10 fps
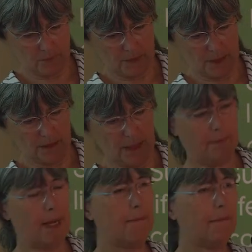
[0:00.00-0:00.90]
That's
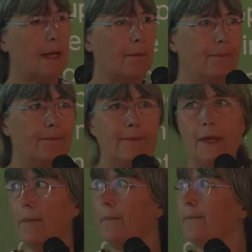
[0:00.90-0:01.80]
it. Yep.
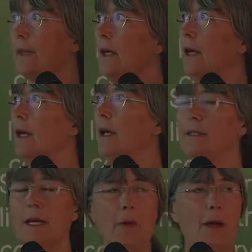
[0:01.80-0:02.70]

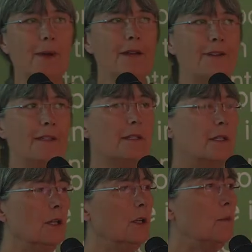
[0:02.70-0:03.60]
So my brief is
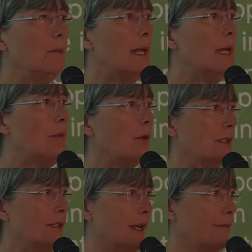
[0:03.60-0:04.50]
to be
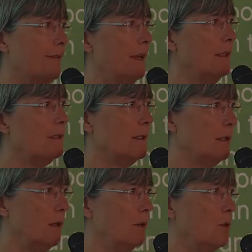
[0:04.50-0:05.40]
positive and
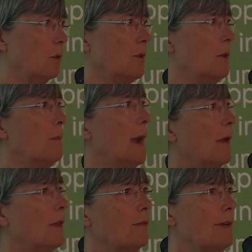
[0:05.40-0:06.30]
to talk to you
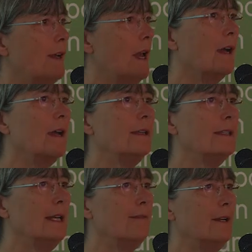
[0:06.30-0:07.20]
about the River Lugg as
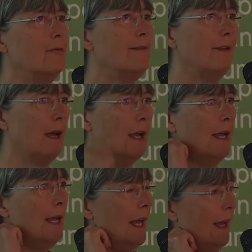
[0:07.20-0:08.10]
a living river.
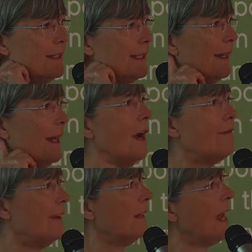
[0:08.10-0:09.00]
And sadly, I
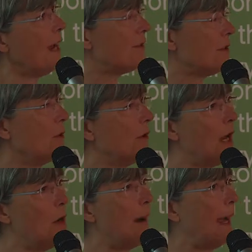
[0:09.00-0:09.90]
feel I have to sort of
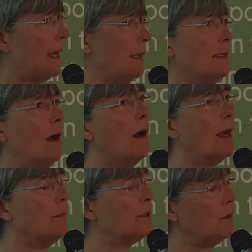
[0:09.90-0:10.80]
go back in
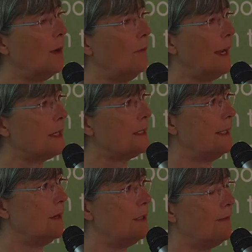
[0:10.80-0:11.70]
time to when we actually
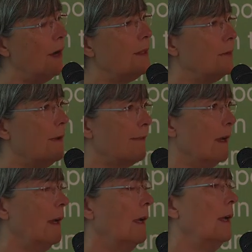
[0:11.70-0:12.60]
notified the river